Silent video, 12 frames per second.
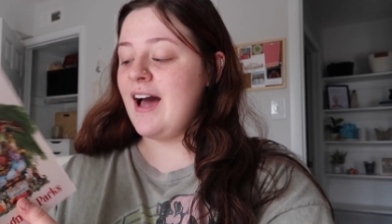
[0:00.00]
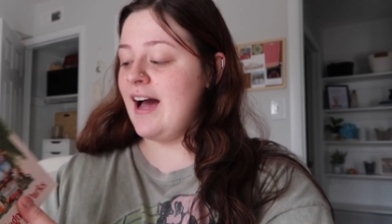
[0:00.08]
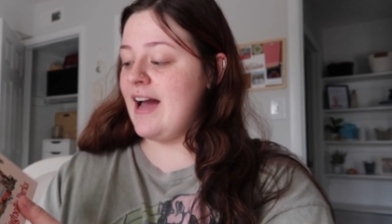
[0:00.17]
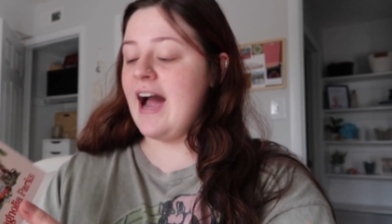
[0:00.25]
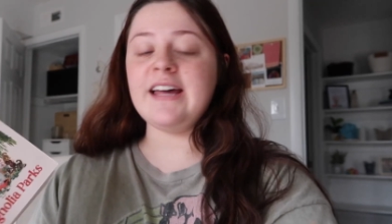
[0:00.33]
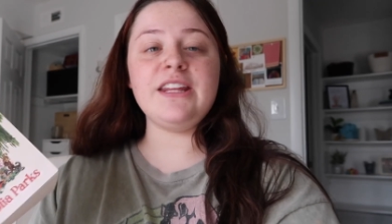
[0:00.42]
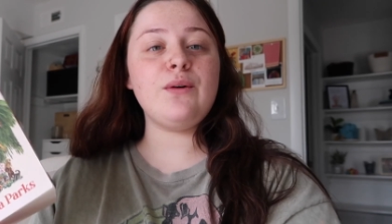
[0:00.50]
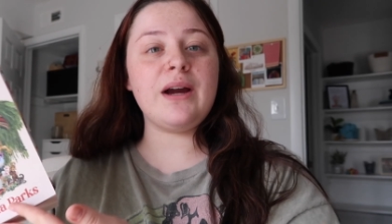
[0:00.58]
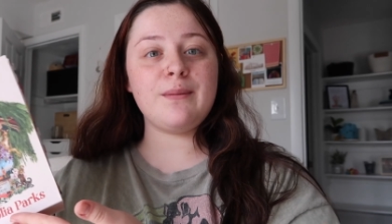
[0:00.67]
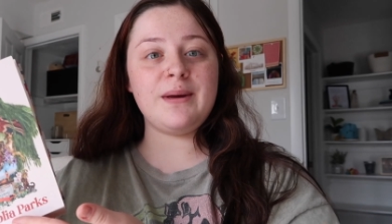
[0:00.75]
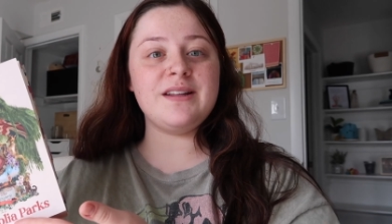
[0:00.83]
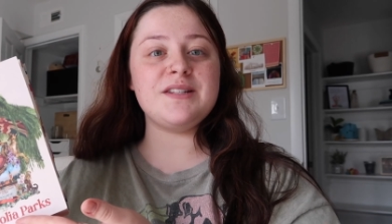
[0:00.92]
I highly
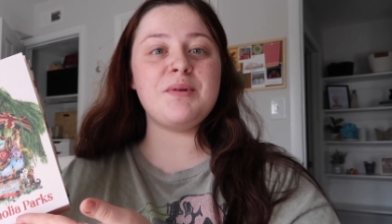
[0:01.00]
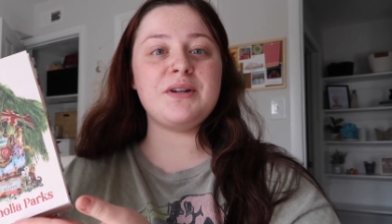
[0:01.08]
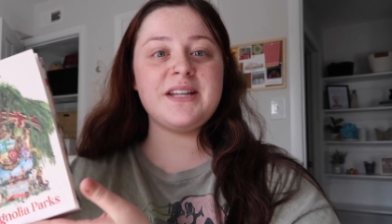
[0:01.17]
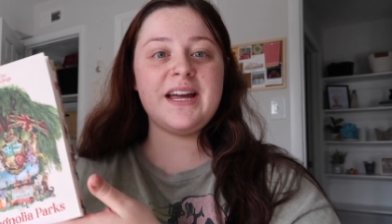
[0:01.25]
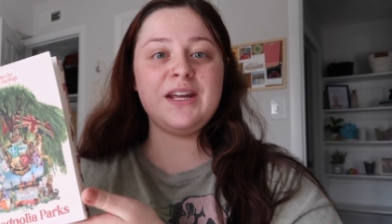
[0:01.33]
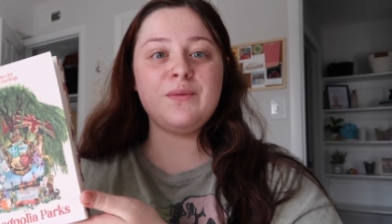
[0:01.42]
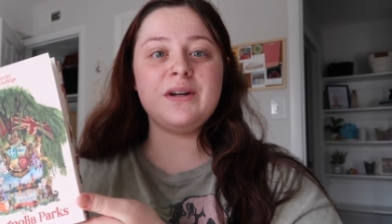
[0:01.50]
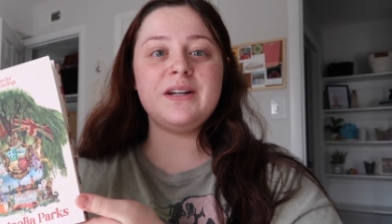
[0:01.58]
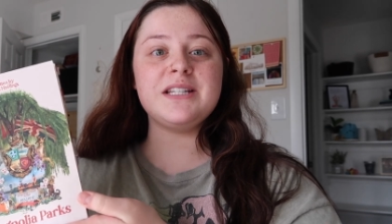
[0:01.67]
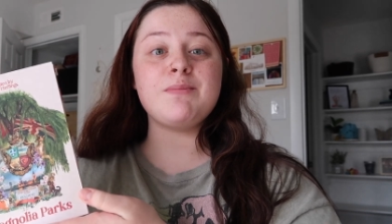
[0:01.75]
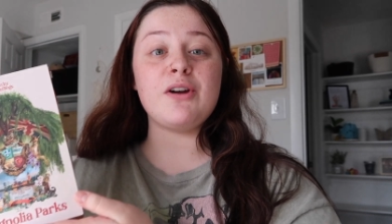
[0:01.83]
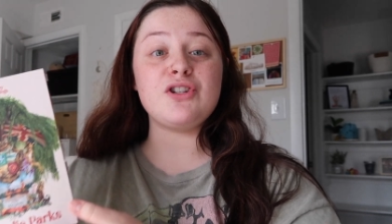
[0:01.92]
recommend this book to anyone,
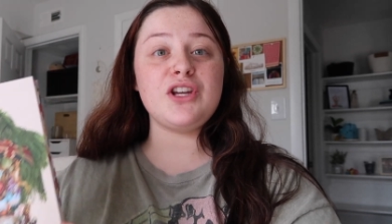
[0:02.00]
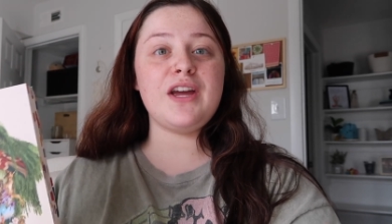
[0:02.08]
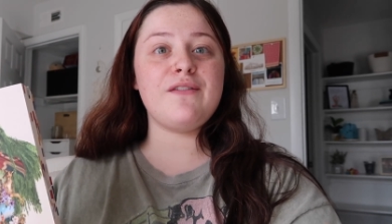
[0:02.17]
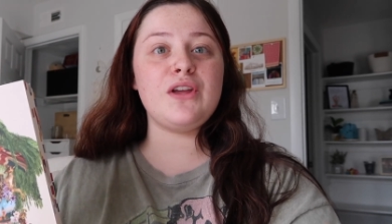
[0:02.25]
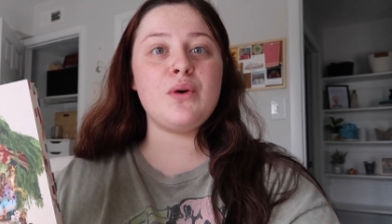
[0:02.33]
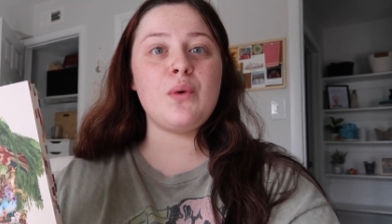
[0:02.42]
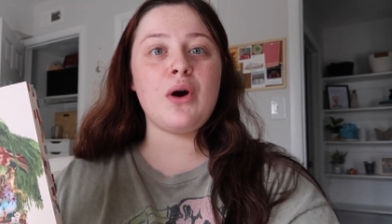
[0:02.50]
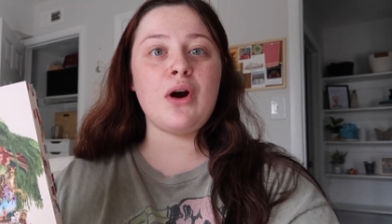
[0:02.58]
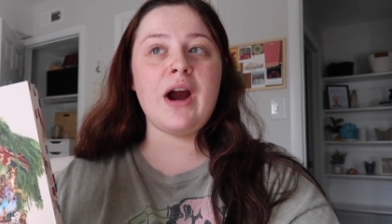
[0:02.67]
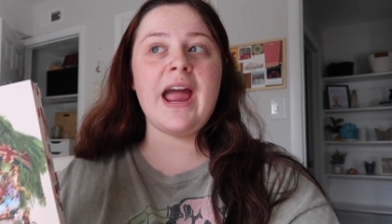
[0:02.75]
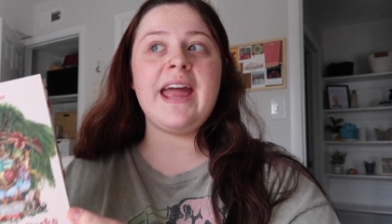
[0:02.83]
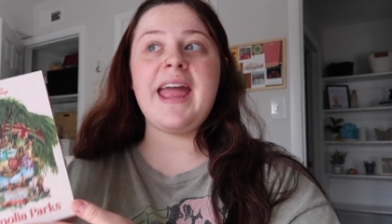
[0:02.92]
especially if you
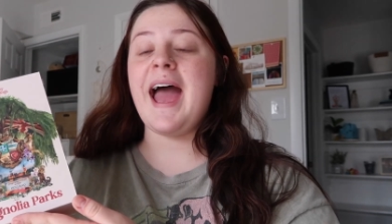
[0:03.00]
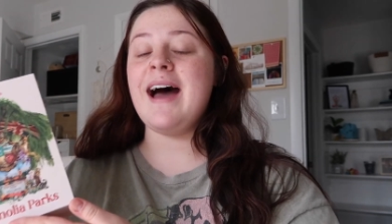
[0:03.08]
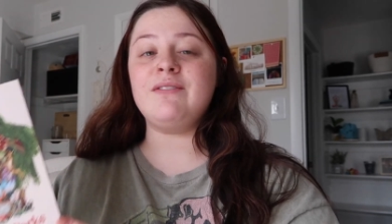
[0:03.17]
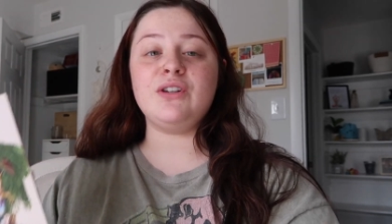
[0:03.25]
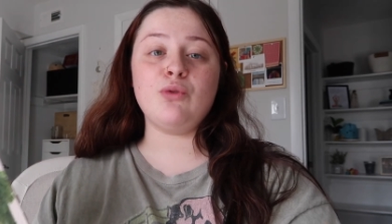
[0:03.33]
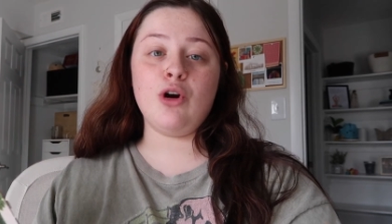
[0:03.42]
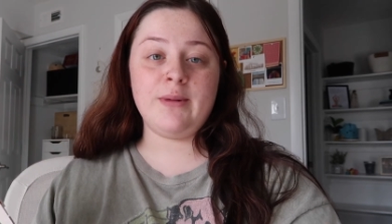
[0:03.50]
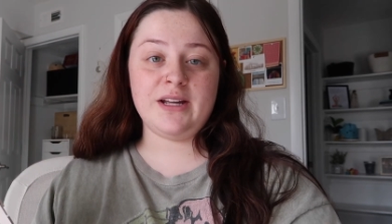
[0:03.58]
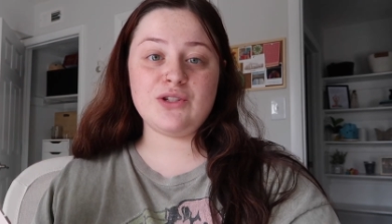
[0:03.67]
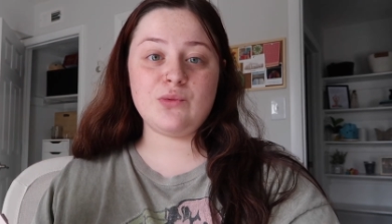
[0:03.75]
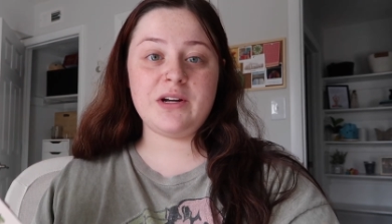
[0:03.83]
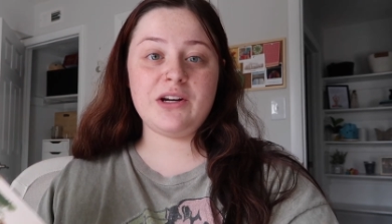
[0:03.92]
are a avid
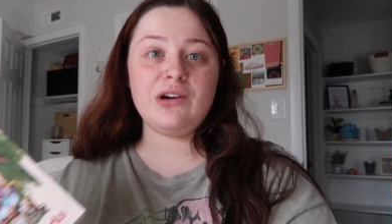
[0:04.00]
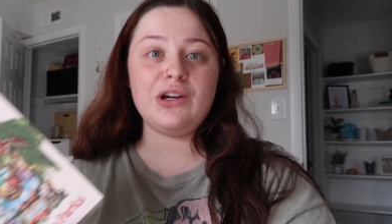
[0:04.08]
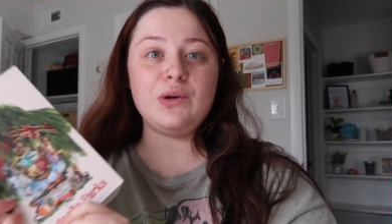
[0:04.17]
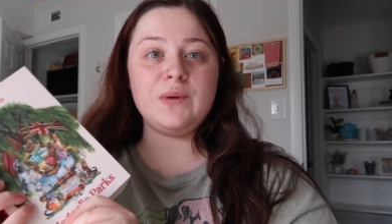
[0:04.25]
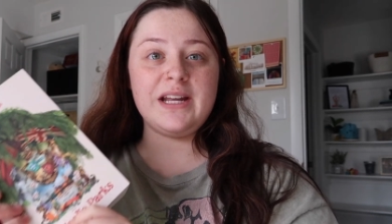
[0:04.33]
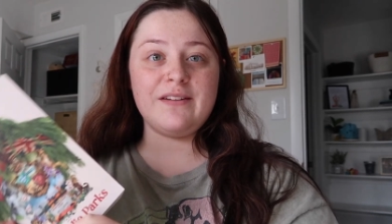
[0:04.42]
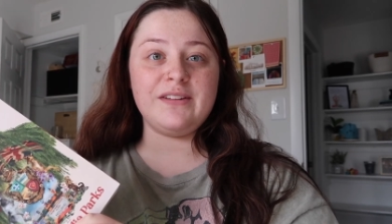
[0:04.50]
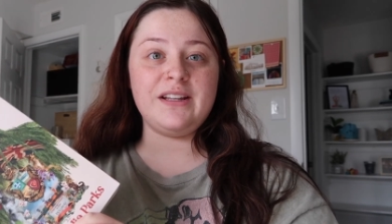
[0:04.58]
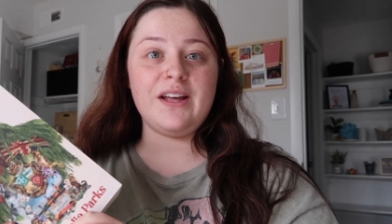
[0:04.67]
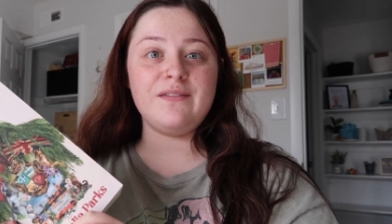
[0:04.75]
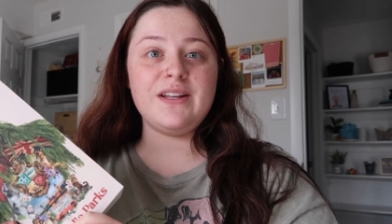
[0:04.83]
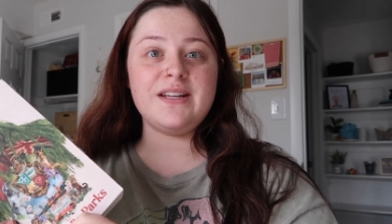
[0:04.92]
romance reader. You would definitely
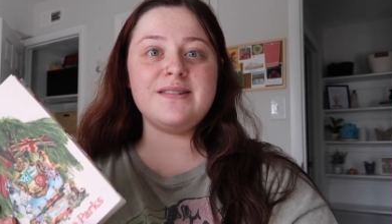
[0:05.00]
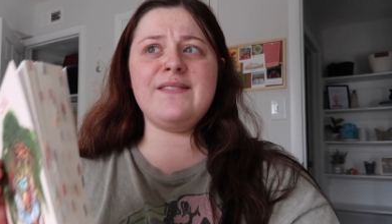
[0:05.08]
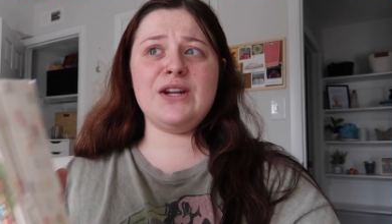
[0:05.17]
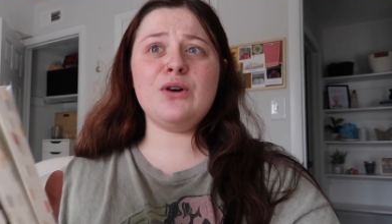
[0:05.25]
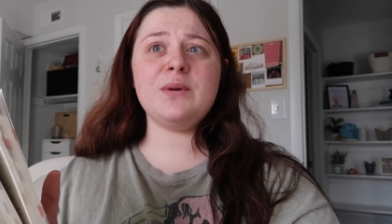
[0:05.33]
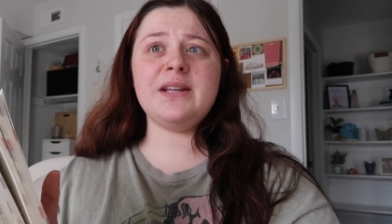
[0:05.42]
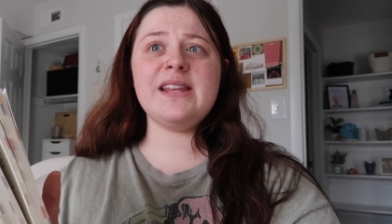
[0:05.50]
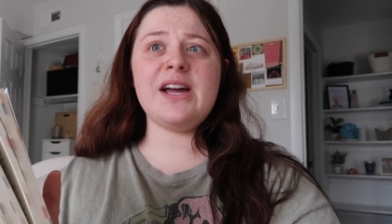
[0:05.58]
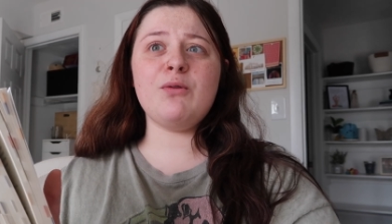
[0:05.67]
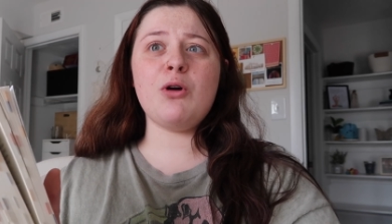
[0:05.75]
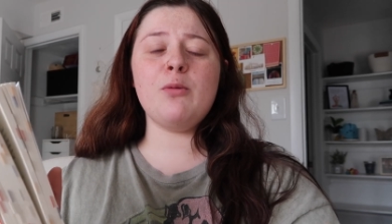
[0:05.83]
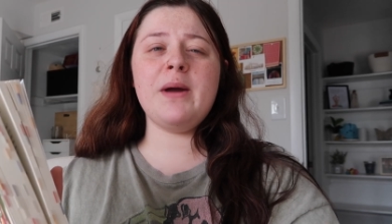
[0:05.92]
love this. If you don't really
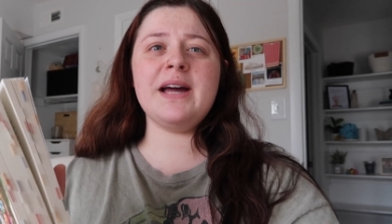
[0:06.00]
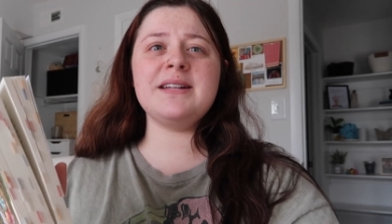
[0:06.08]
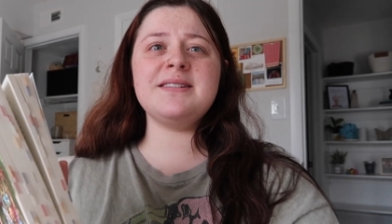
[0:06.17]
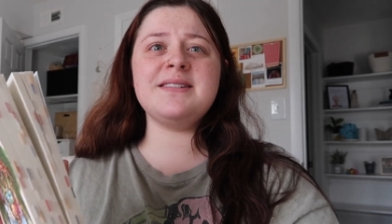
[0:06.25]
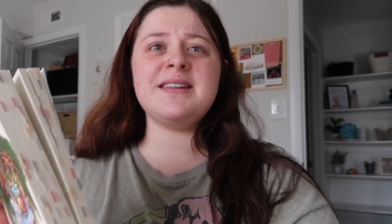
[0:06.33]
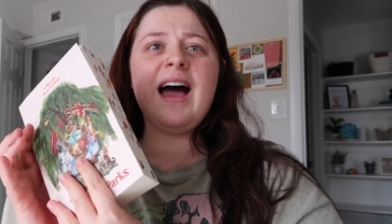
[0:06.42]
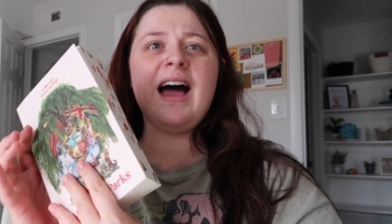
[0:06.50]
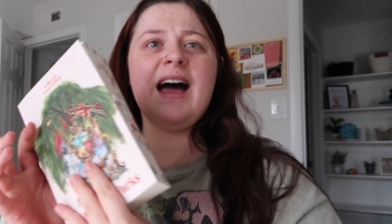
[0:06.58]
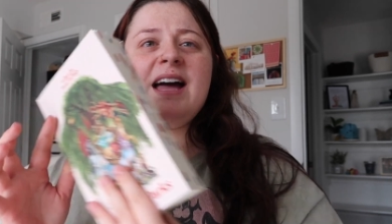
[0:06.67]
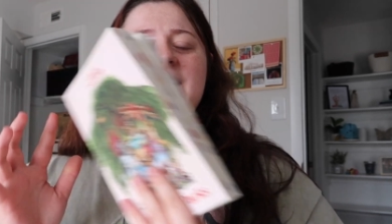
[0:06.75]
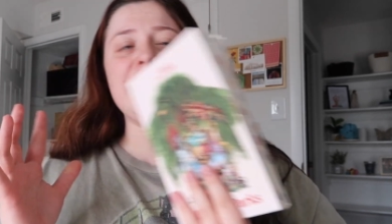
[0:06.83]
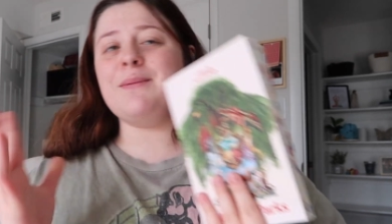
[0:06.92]
like romance,
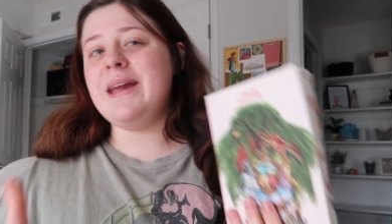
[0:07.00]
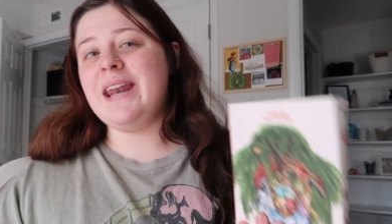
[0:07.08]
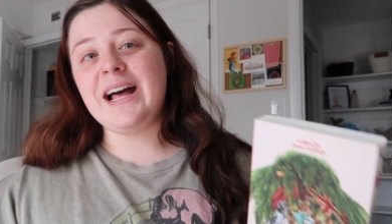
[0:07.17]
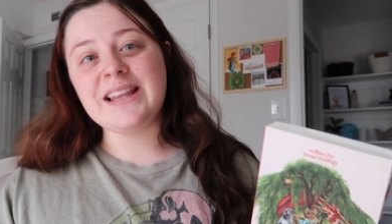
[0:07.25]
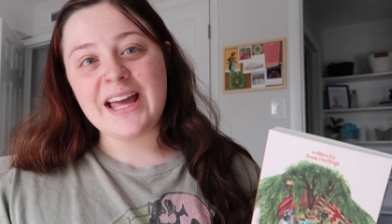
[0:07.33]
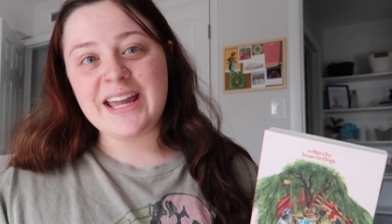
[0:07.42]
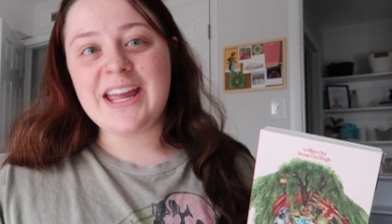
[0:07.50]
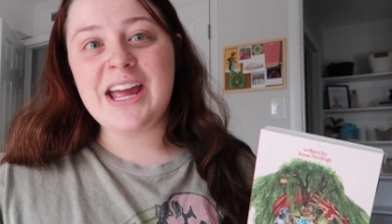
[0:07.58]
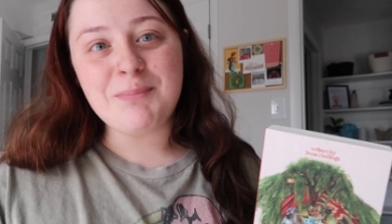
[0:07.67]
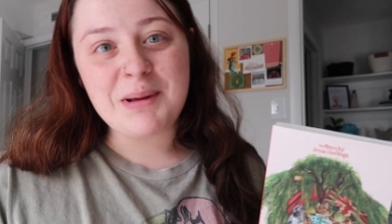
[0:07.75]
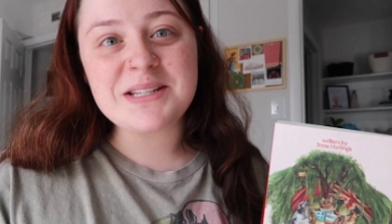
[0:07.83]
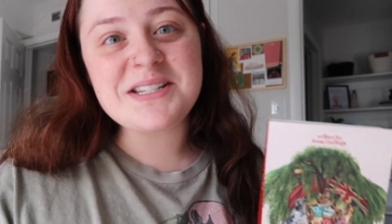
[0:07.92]
you may not like
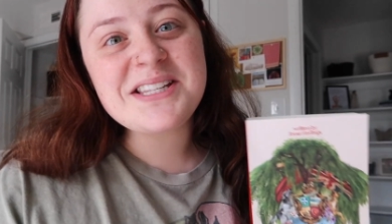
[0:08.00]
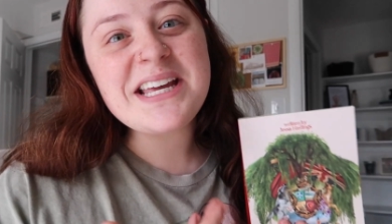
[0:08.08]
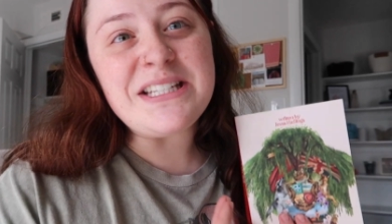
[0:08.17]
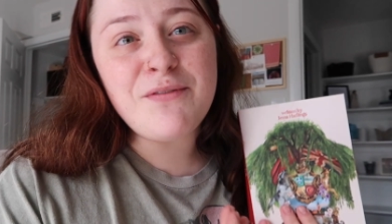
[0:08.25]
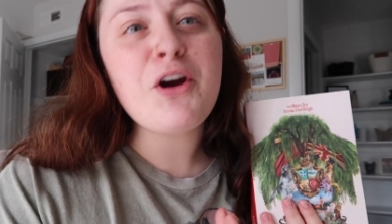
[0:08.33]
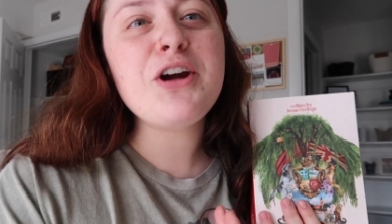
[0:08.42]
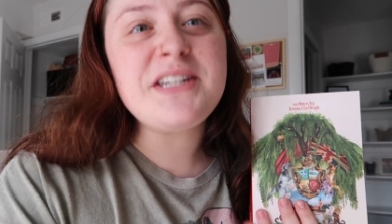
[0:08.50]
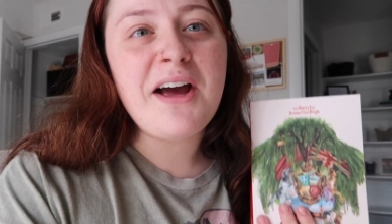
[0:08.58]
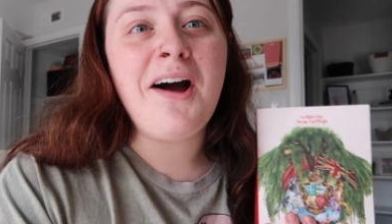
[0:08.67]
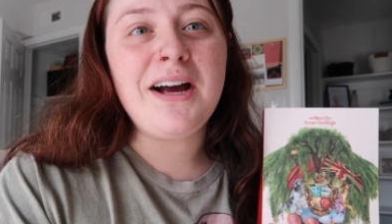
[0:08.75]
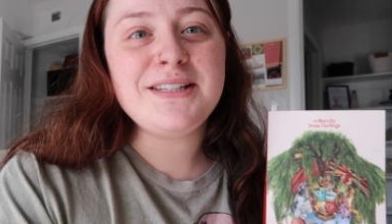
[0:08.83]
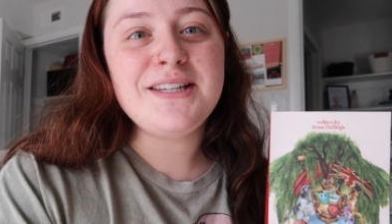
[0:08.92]
it, because it's very
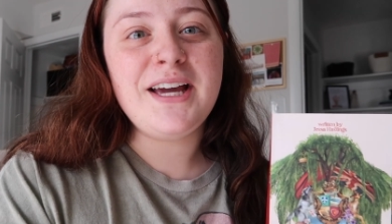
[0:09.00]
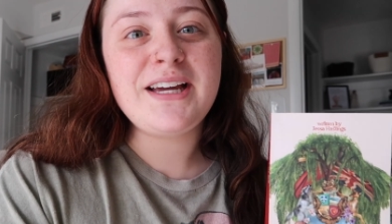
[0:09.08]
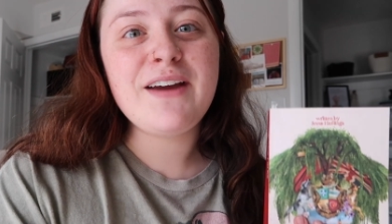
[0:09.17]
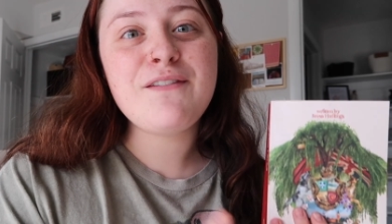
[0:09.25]
toxic.